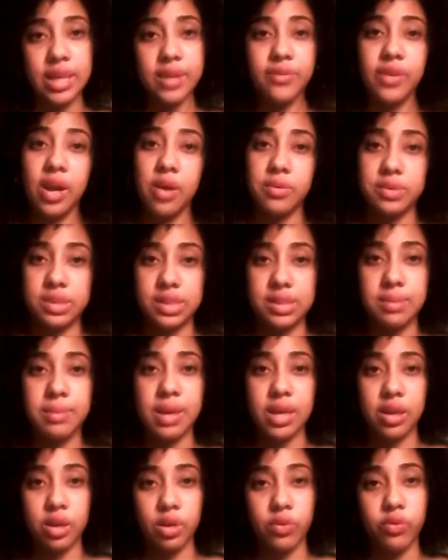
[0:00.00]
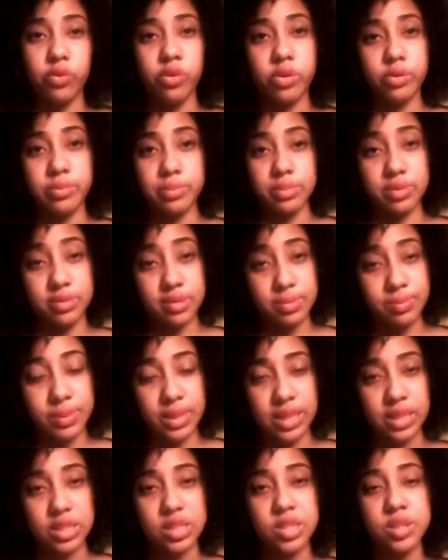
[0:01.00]
if I was to make an informative
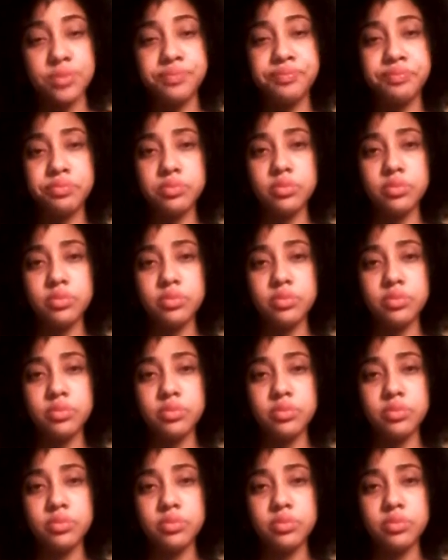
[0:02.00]
speech.